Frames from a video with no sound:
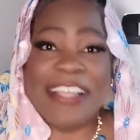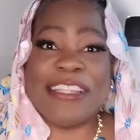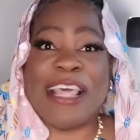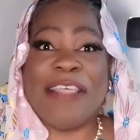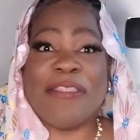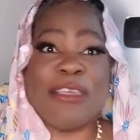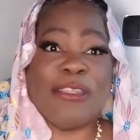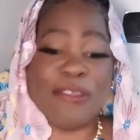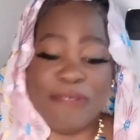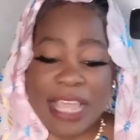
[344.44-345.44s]
and, and
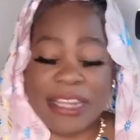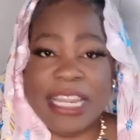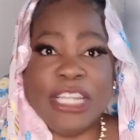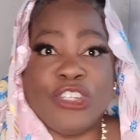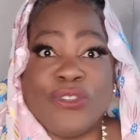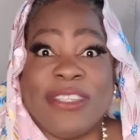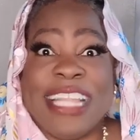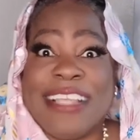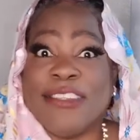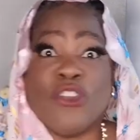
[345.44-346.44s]
things of that nature.
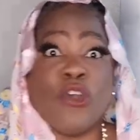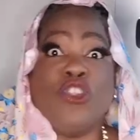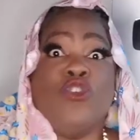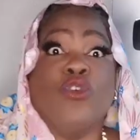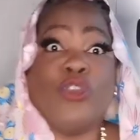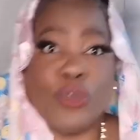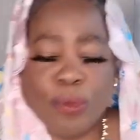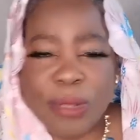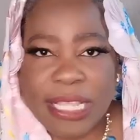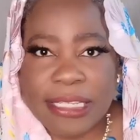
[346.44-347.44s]
Snakes in unusual
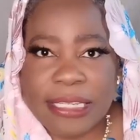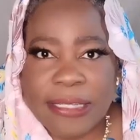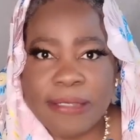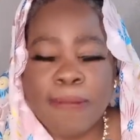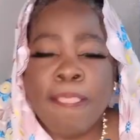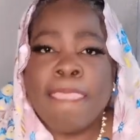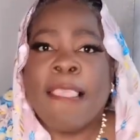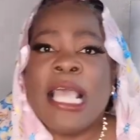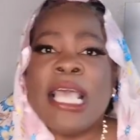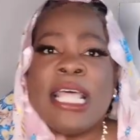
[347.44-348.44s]
places
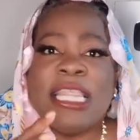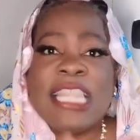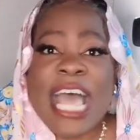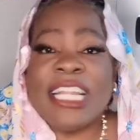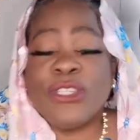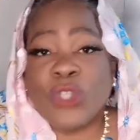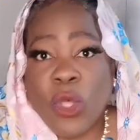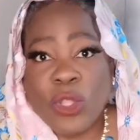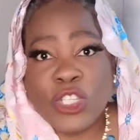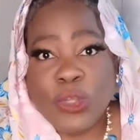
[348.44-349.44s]
that is
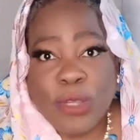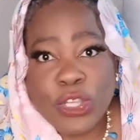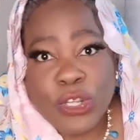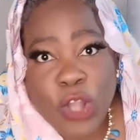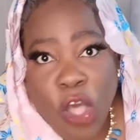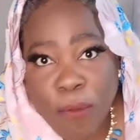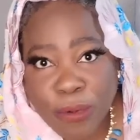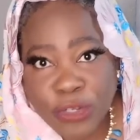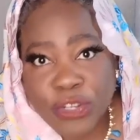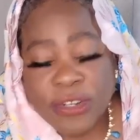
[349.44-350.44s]
also a good
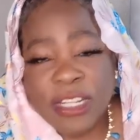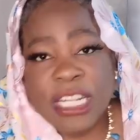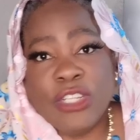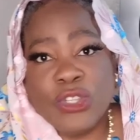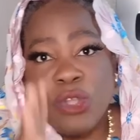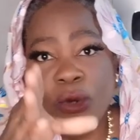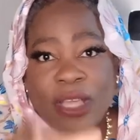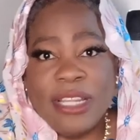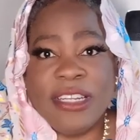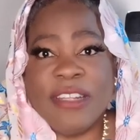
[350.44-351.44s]
opportunity to go
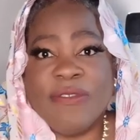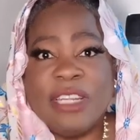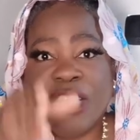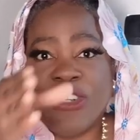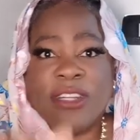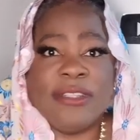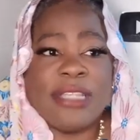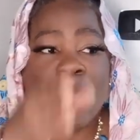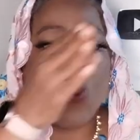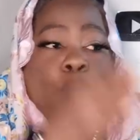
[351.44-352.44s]
get a divination and
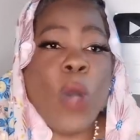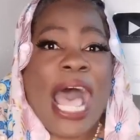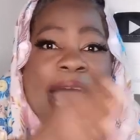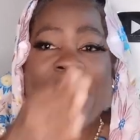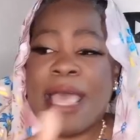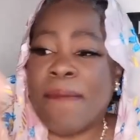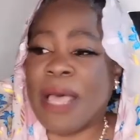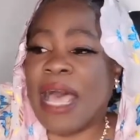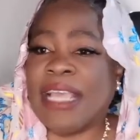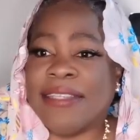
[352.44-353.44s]
say, why
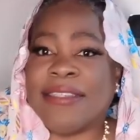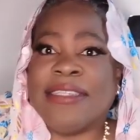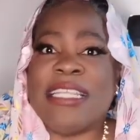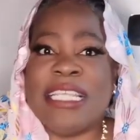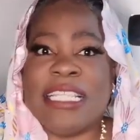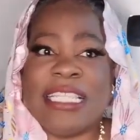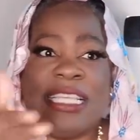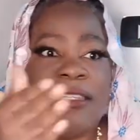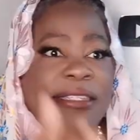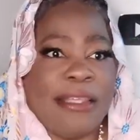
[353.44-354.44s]
am I seeing
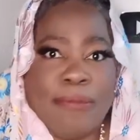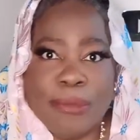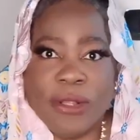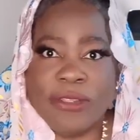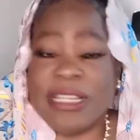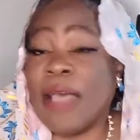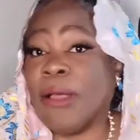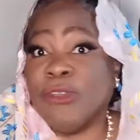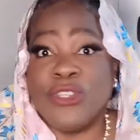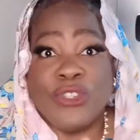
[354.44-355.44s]
these symbols? Now,
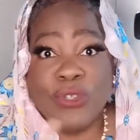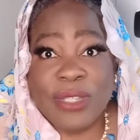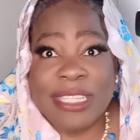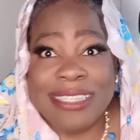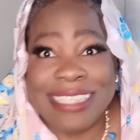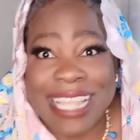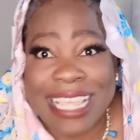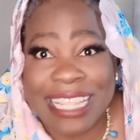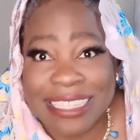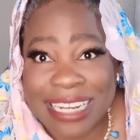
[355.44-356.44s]
I'm just using
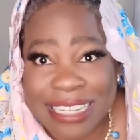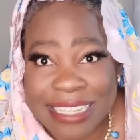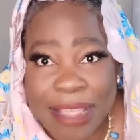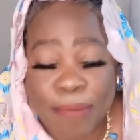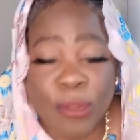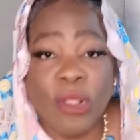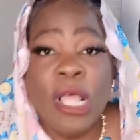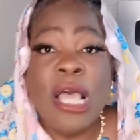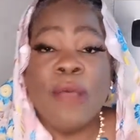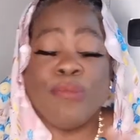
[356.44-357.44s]
snake as an example.
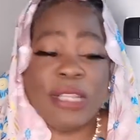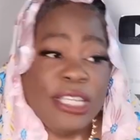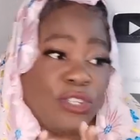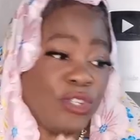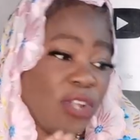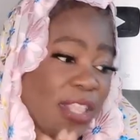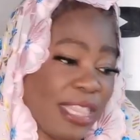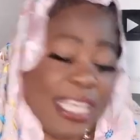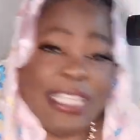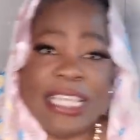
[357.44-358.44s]
Please do
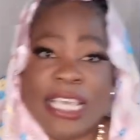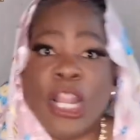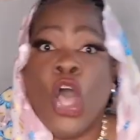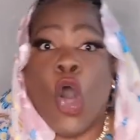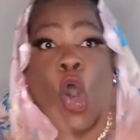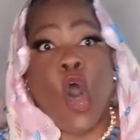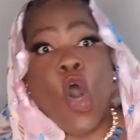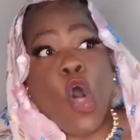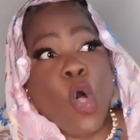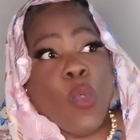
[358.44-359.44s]
not think that
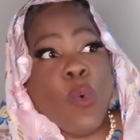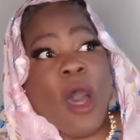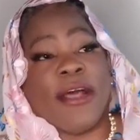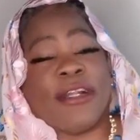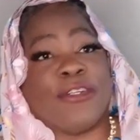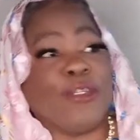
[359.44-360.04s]
all water